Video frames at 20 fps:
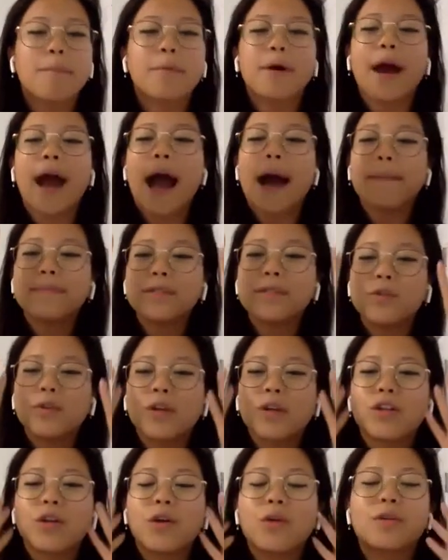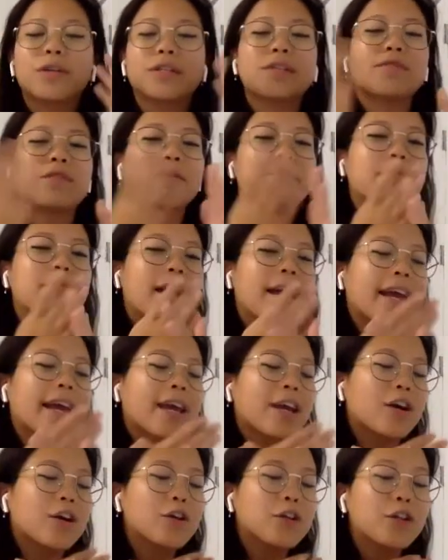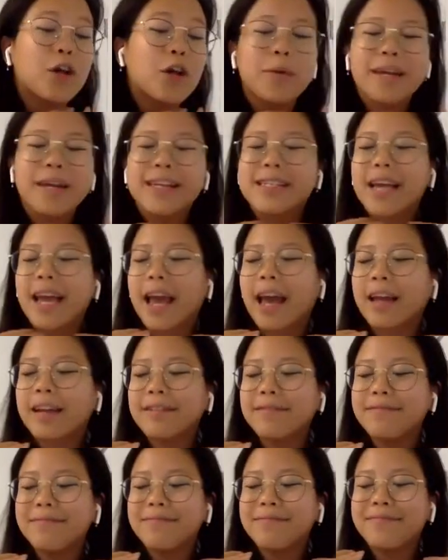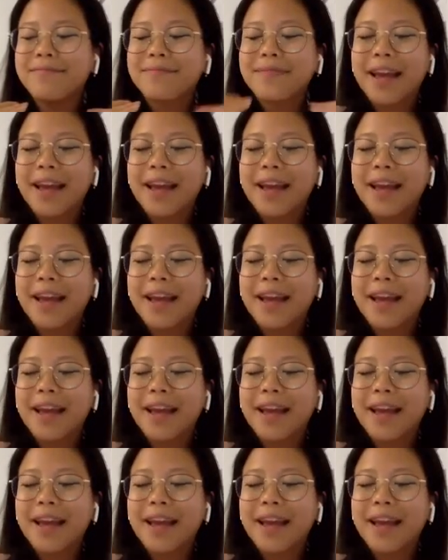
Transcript: Perhaps you can notice from my glowing tan,